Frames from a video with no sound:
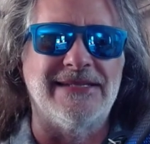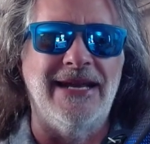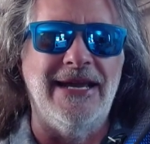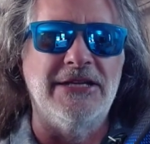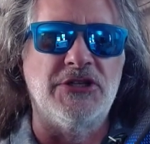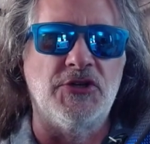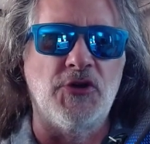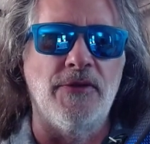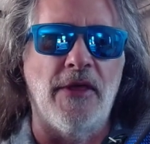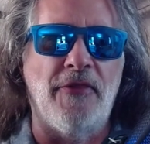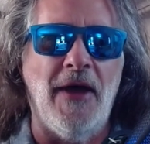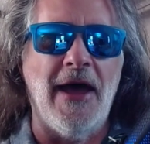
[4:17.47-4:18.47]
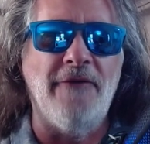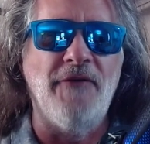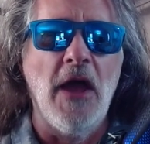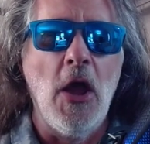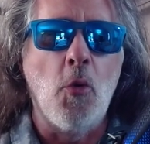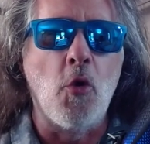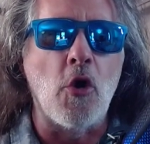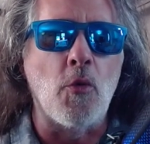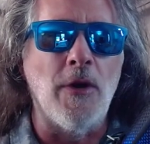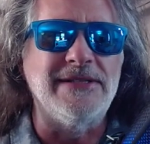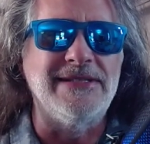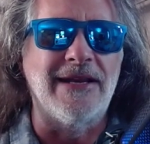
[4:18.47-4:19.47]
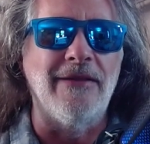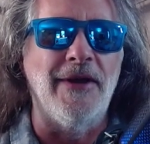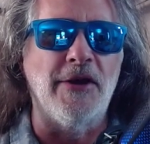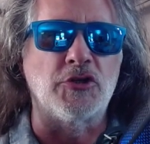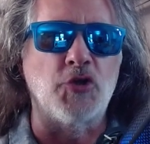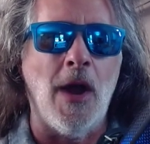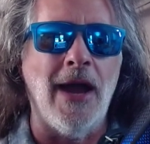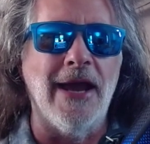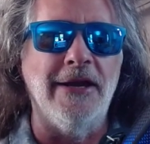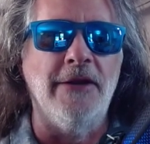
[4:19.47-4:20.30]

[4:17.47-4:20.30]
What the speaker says: agent during the theft were arrested and later tried.